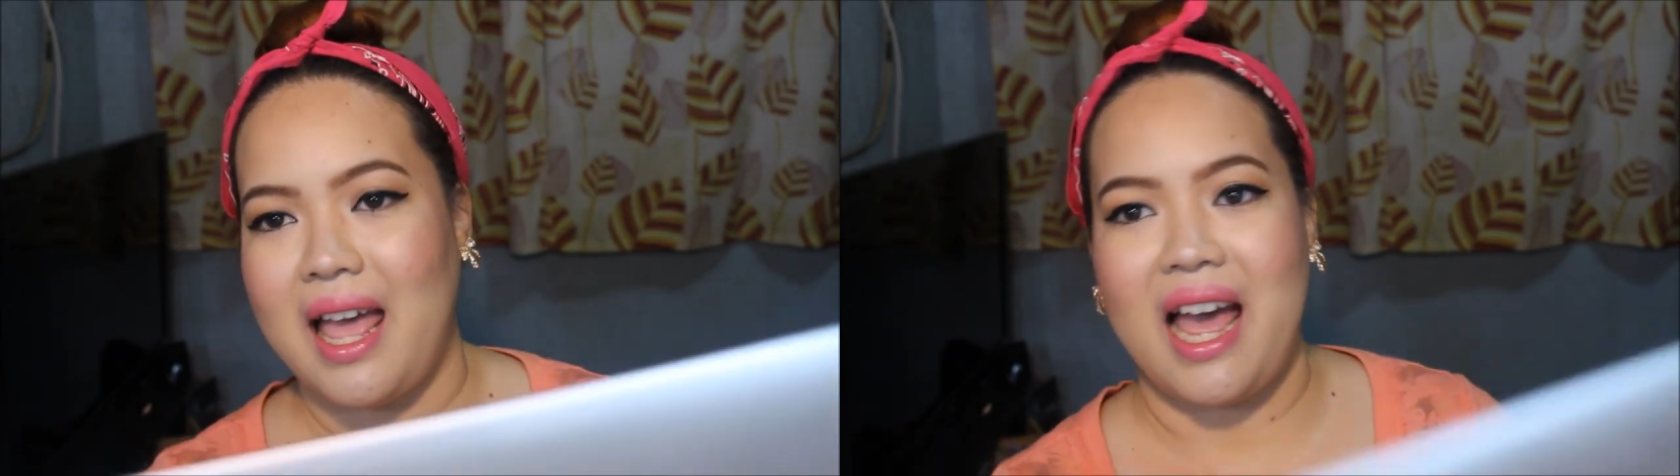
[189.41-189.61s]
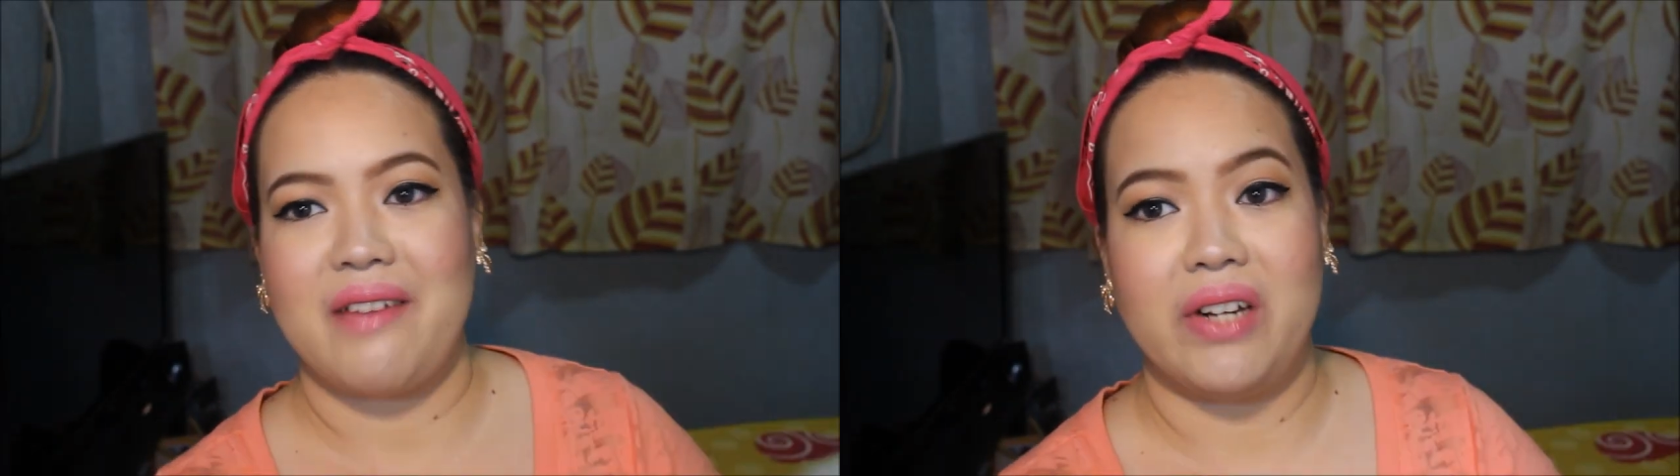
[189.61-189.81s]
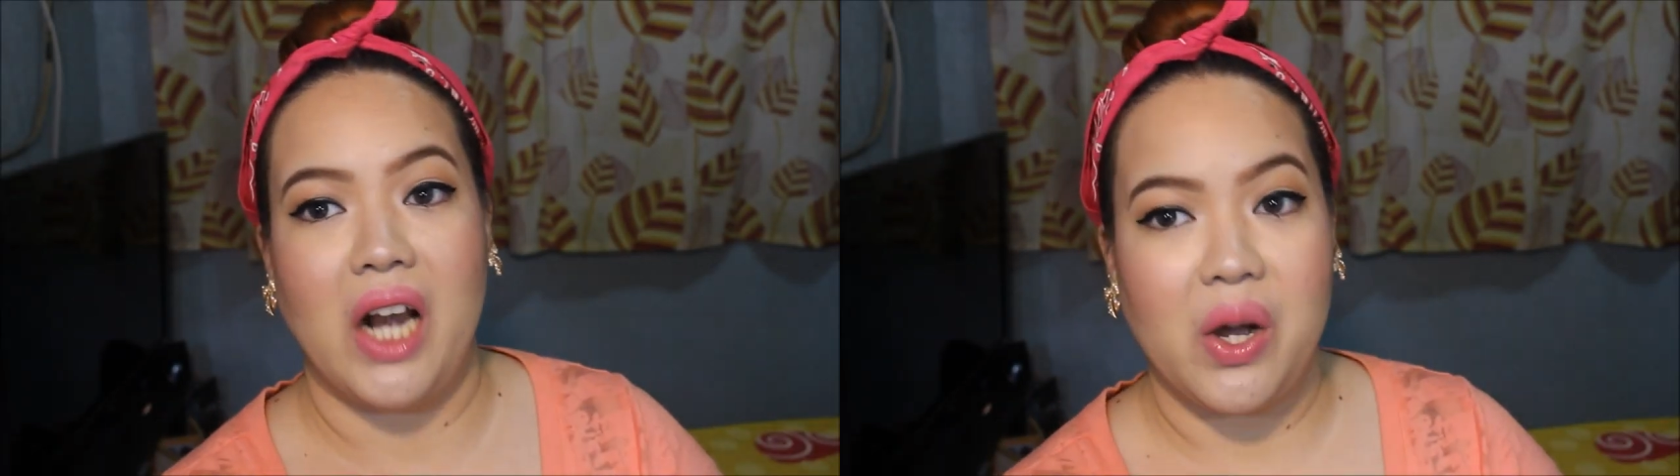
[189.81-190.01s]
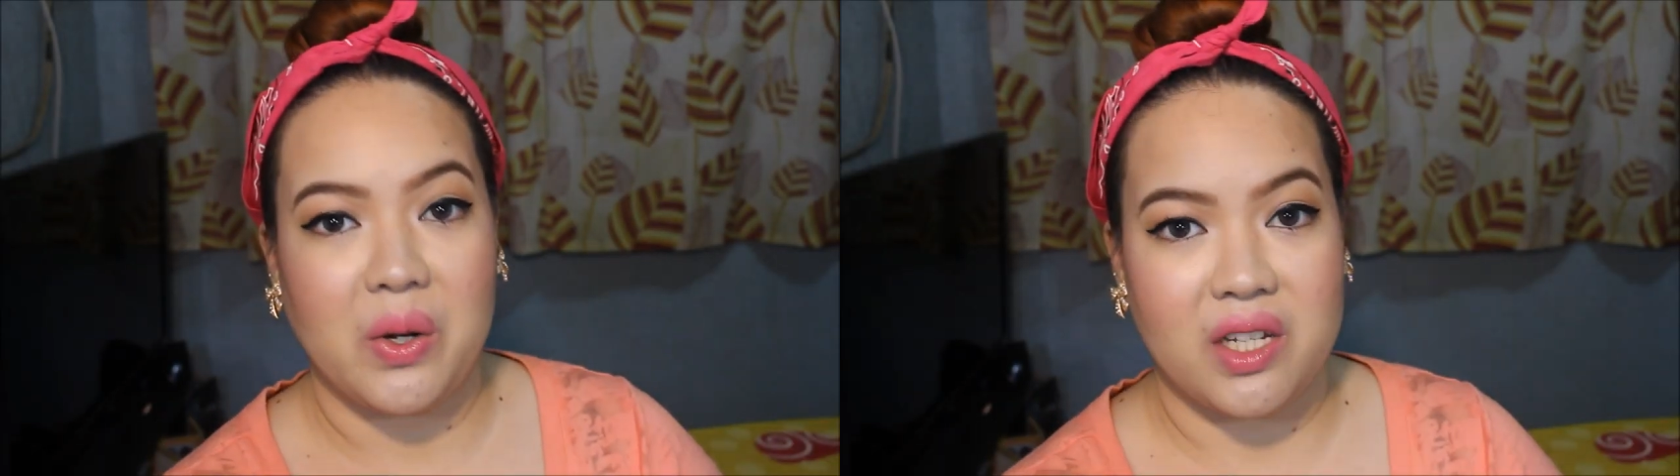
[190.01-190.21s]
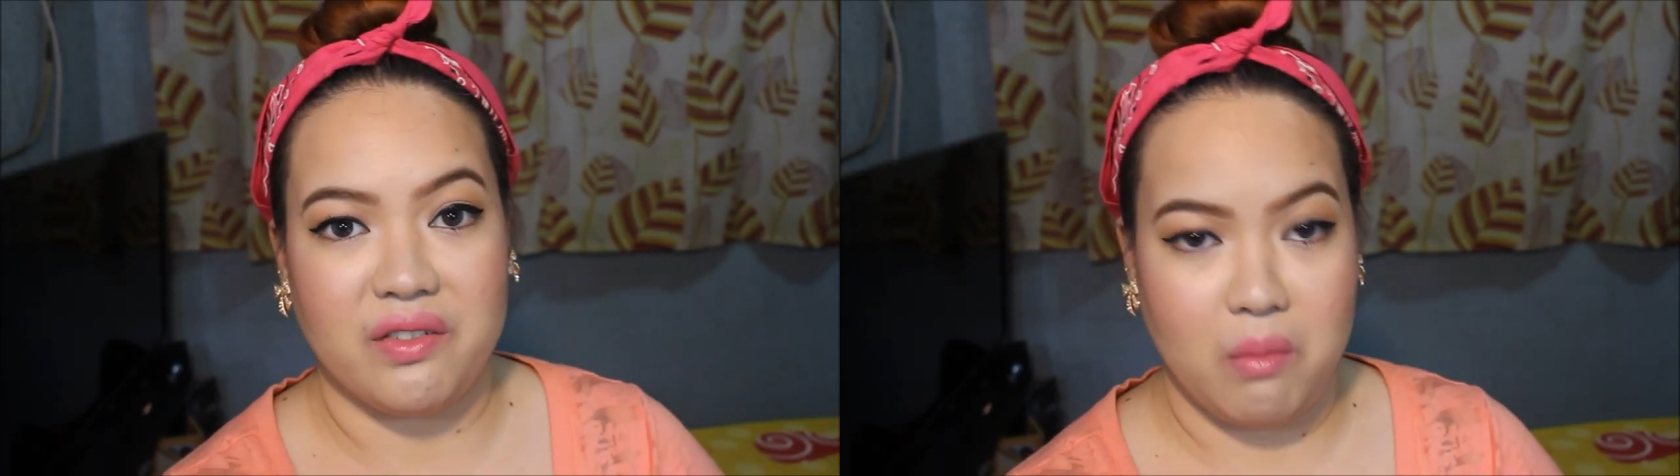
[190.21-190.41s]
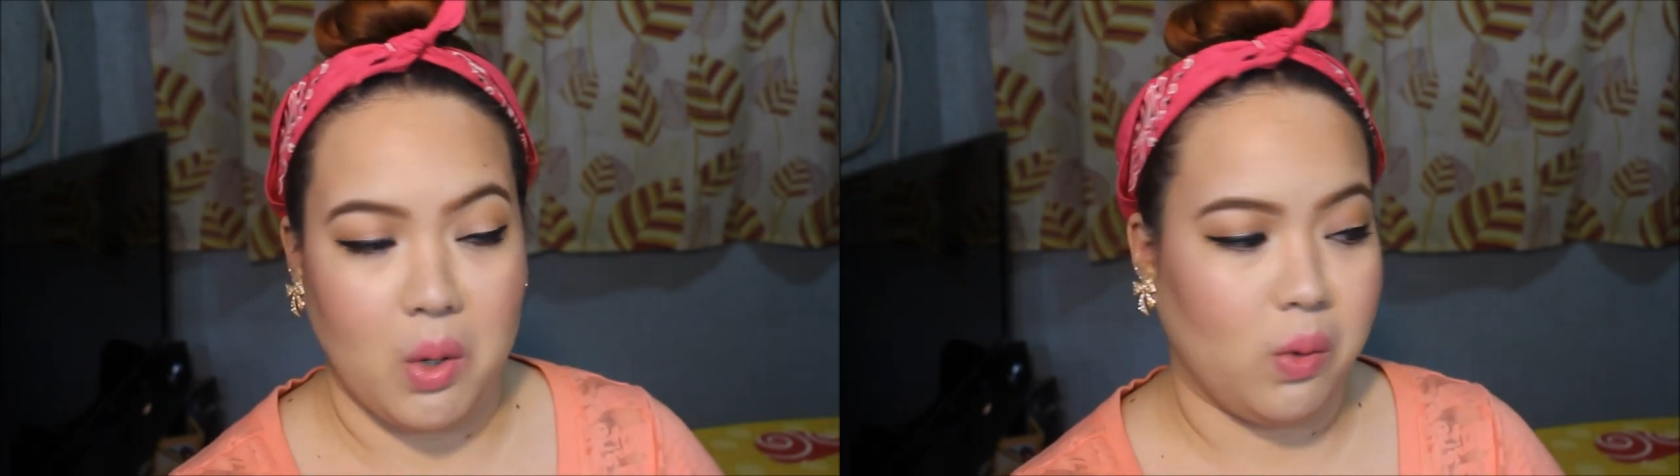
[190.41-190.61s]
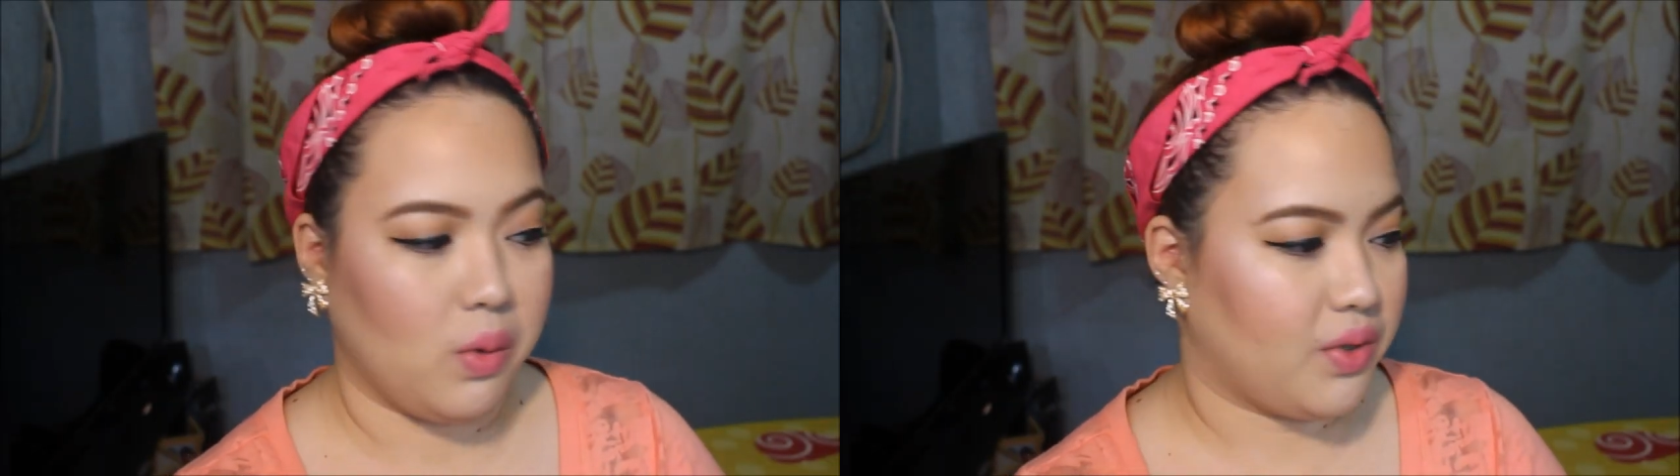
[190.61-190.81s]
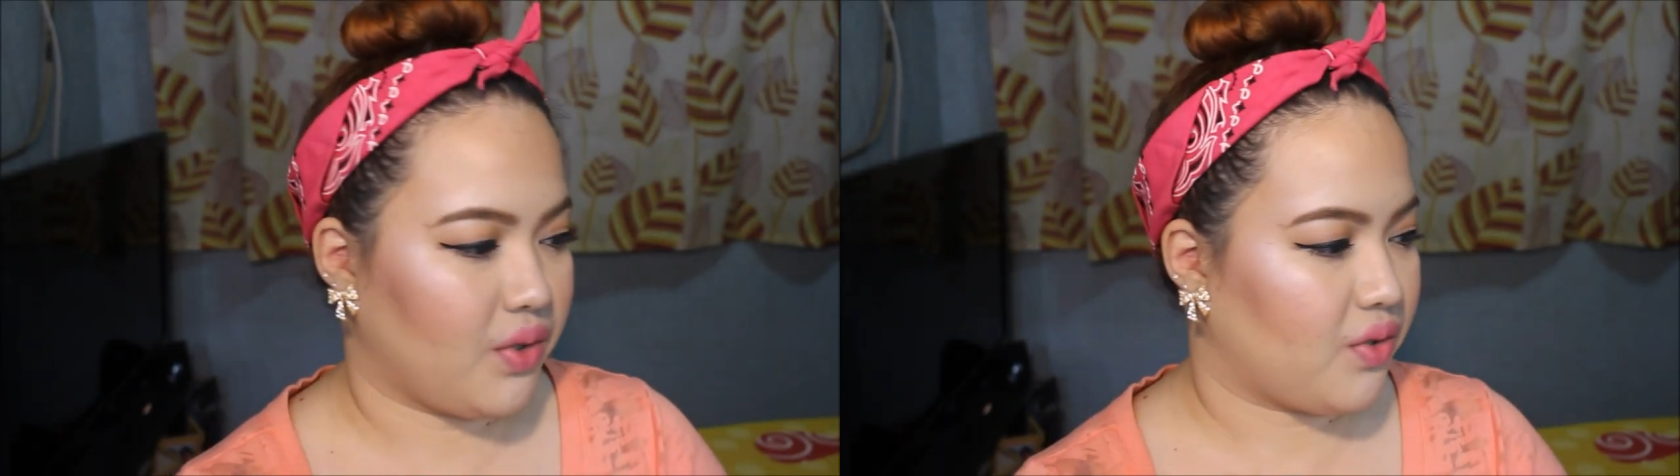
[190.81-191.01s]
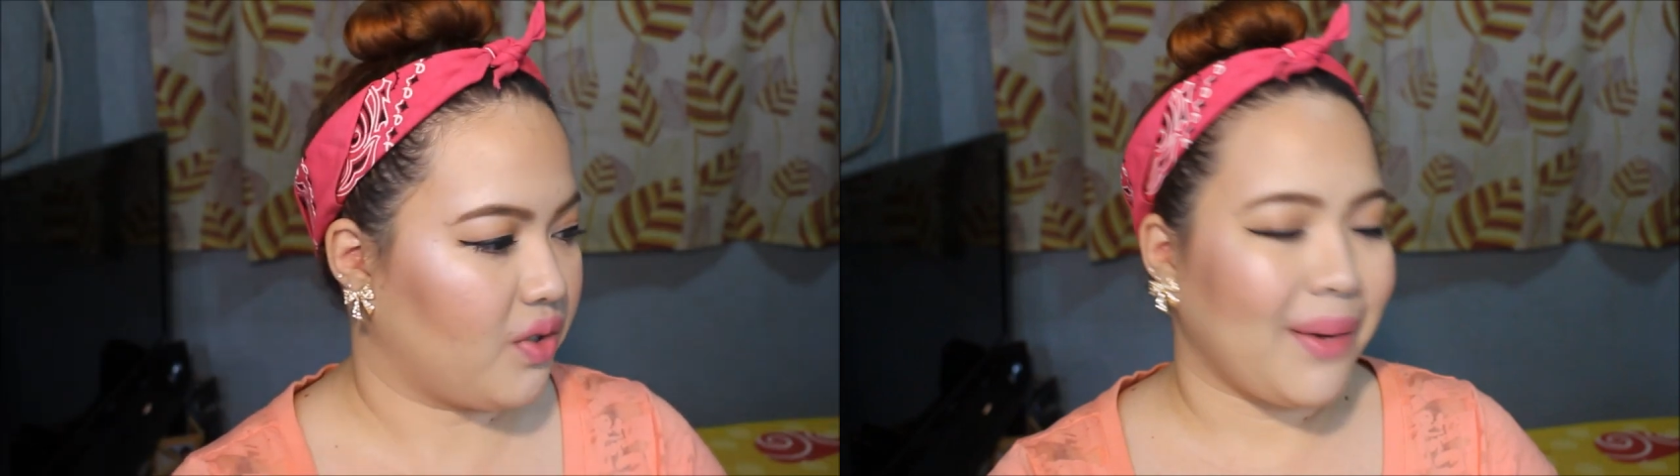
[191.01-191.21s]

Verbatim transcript: I have loads of moles.